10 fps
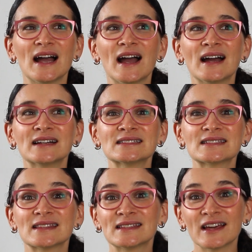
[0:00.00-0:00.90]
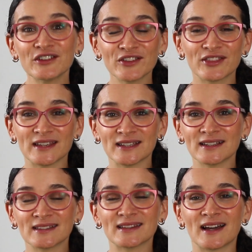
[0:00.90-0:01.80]
And the other
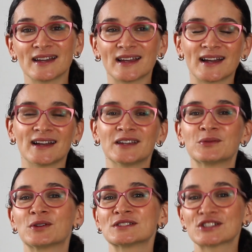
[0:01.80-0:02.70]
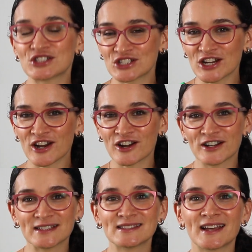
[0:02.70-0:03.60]
thing that I want to share
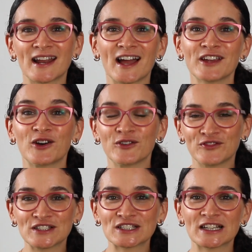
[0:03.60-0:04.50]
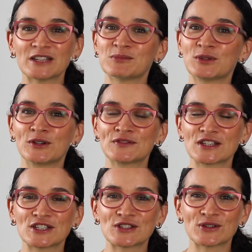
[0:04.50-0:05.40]
is that I officially
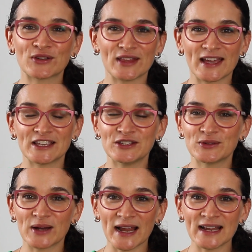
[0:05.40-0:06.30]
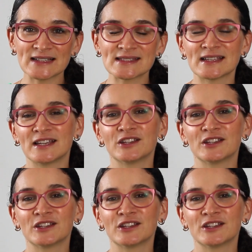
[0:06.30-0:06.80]
moved to the US.